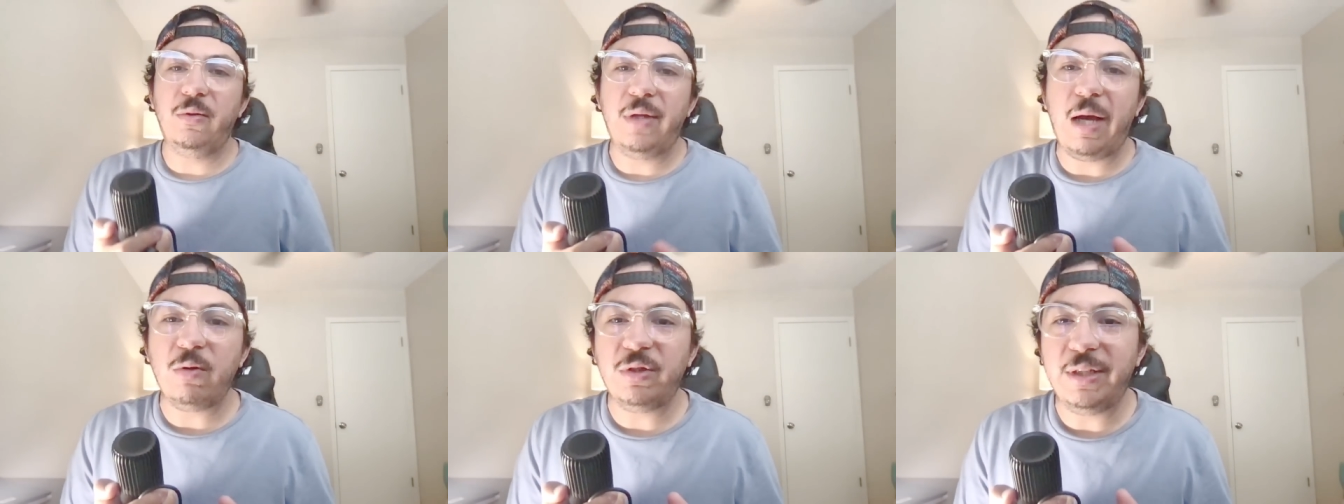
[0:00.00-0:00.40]

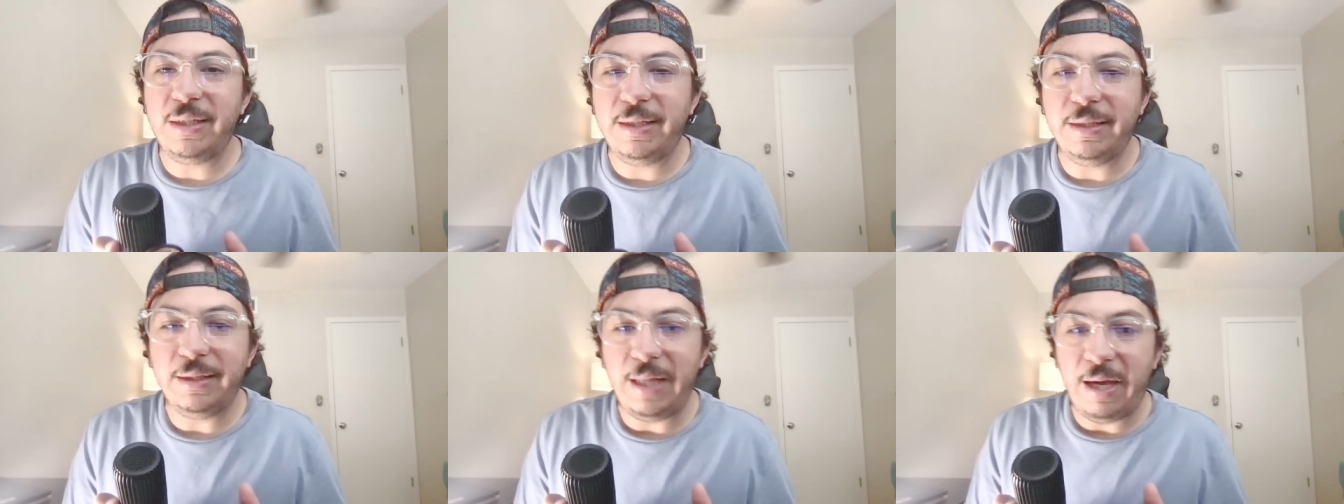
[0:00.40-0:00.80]

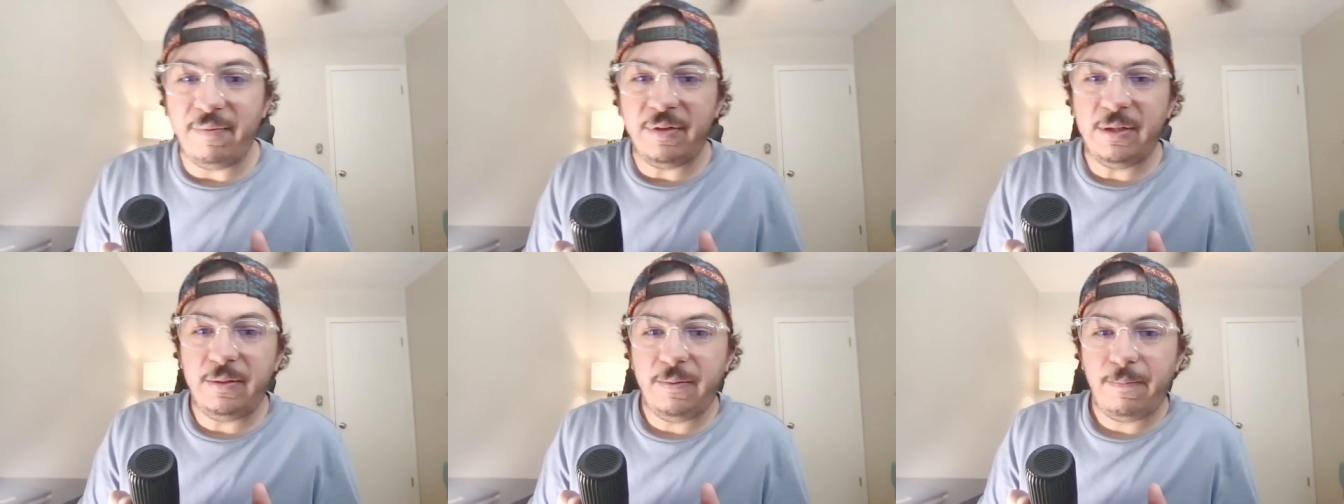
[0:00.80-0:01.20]
thousand
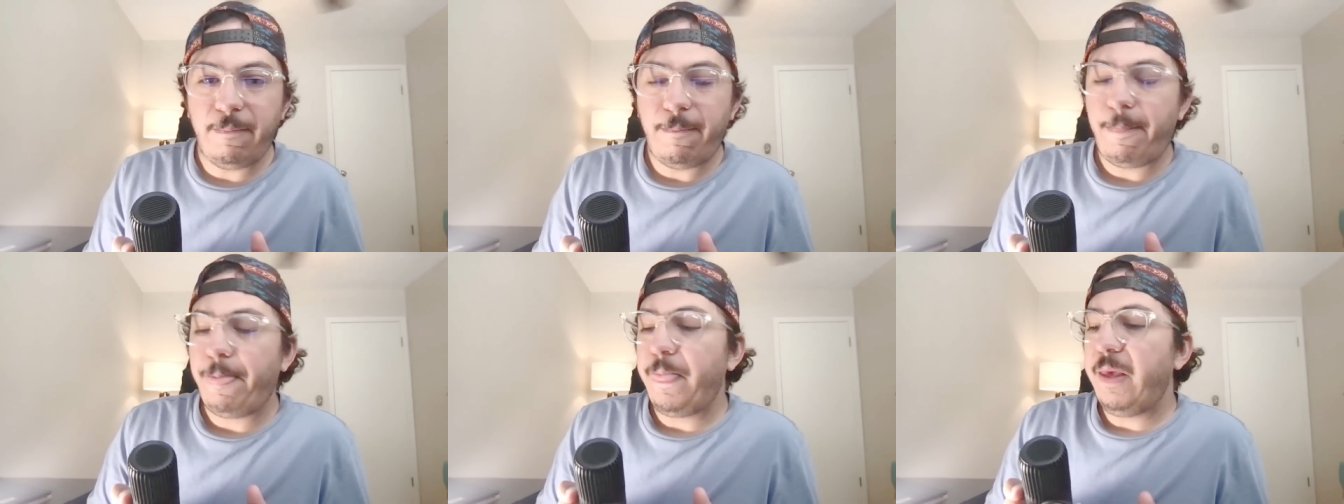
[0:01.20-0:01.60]
eleven
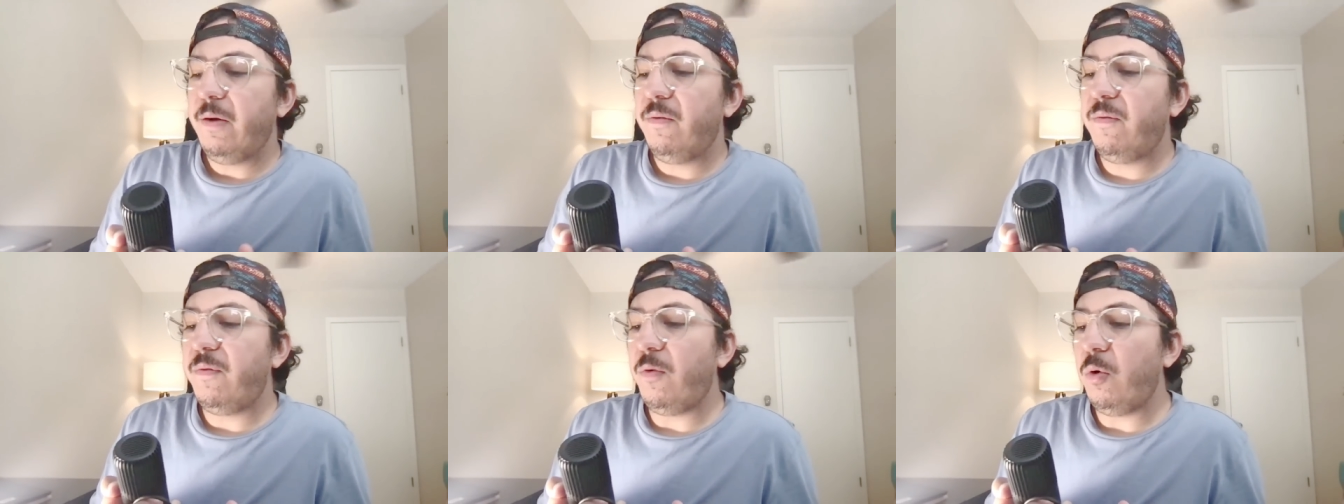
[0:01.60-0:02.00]

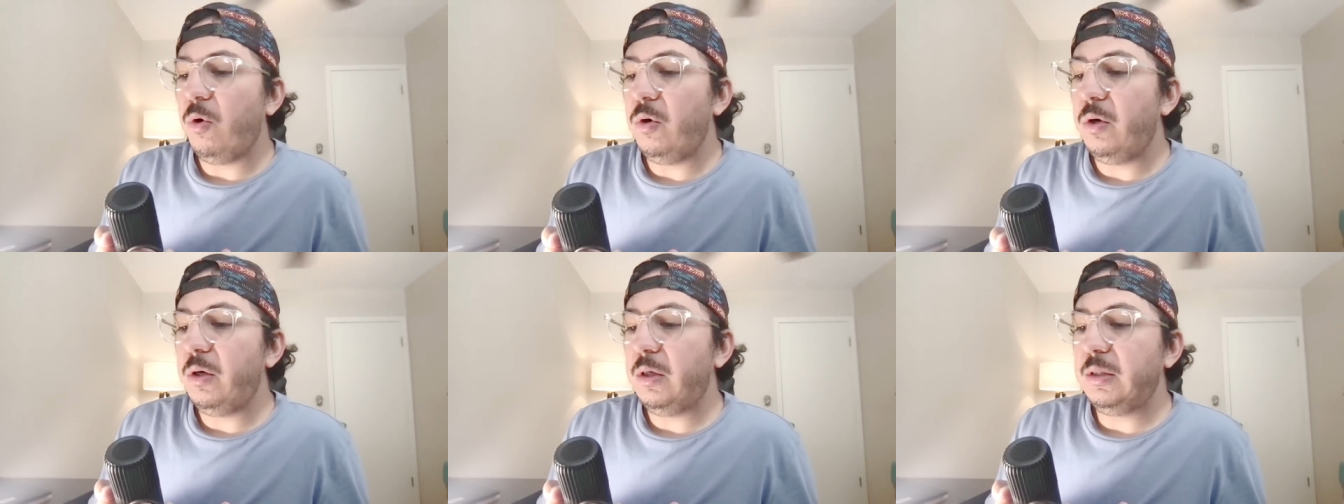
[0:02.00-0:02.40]

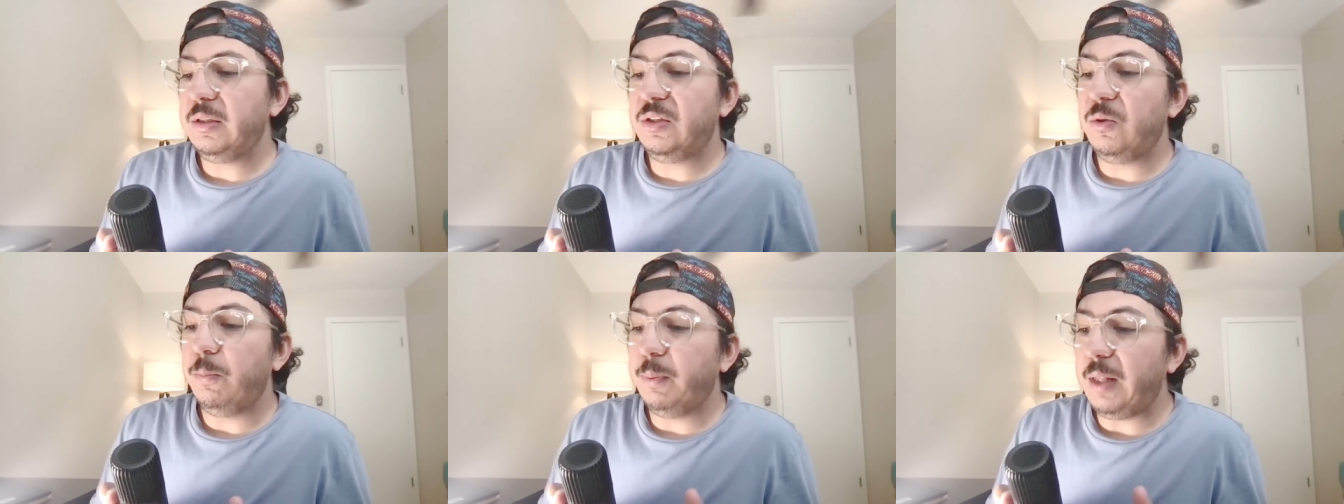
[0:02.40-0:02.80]
for
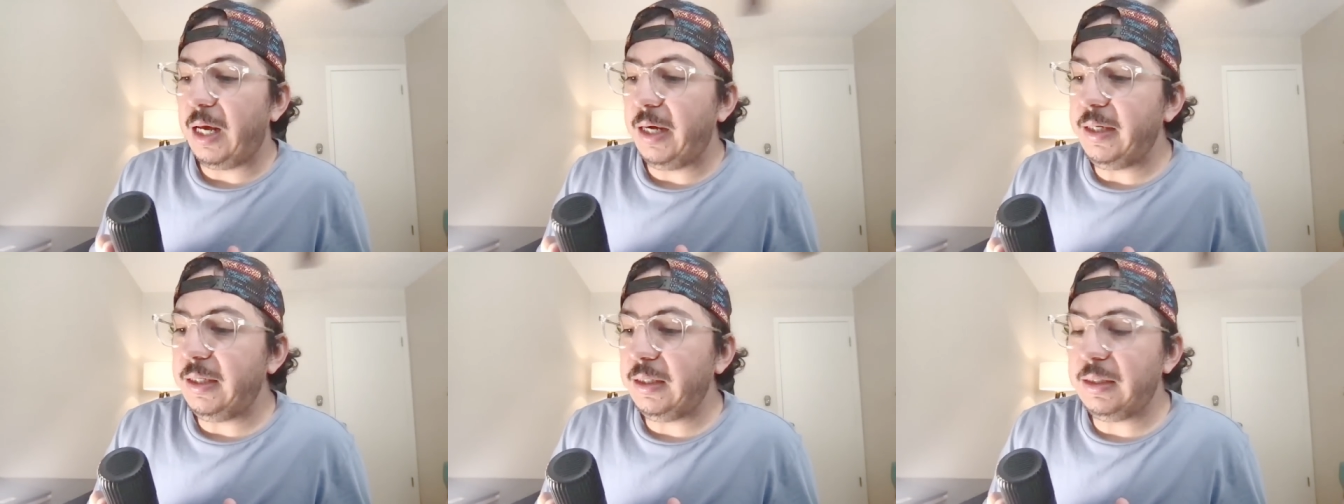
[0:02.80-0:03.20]

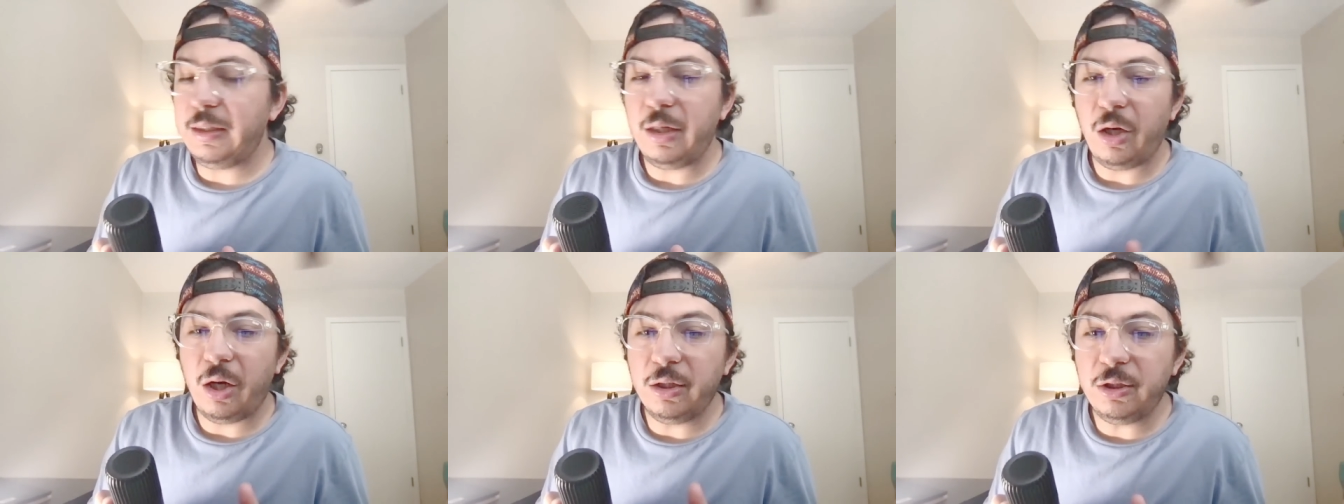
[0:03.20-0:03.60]
supplying
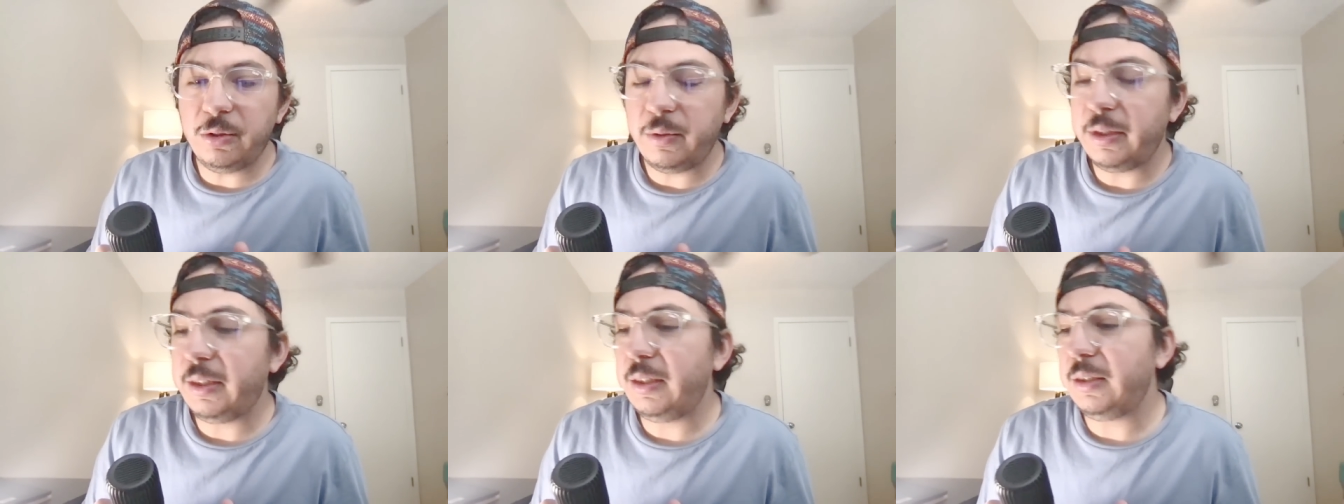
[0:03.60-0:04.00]

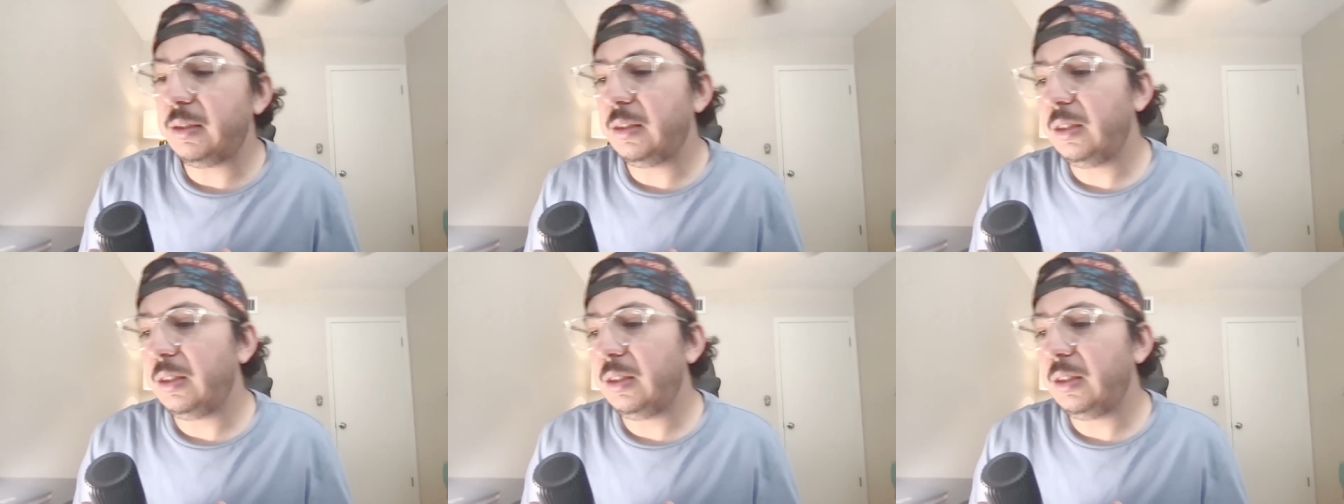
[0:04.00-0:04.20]
hundreds